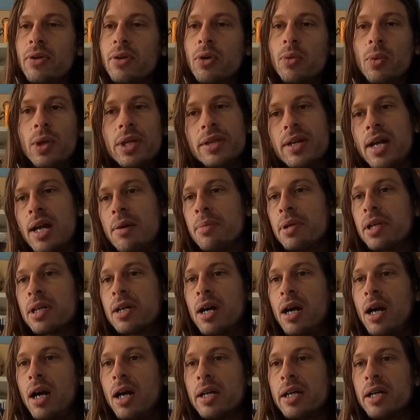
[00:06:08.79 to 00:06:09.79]
or with
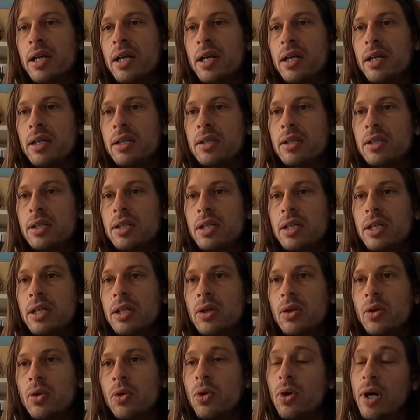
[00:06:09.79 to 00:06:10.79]
Atmakaraka,
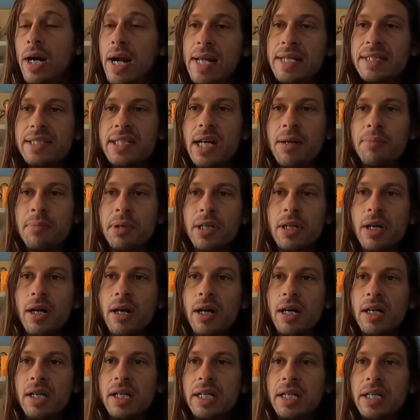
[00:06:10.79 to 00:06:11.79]
or as
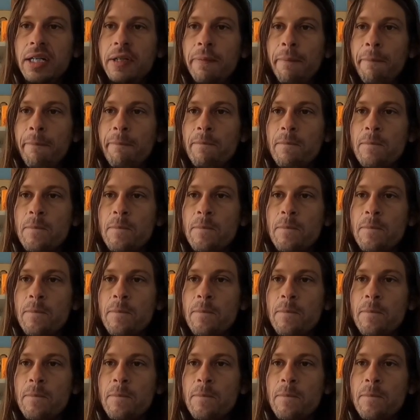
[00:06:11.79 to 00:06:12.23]
Atmakaraka,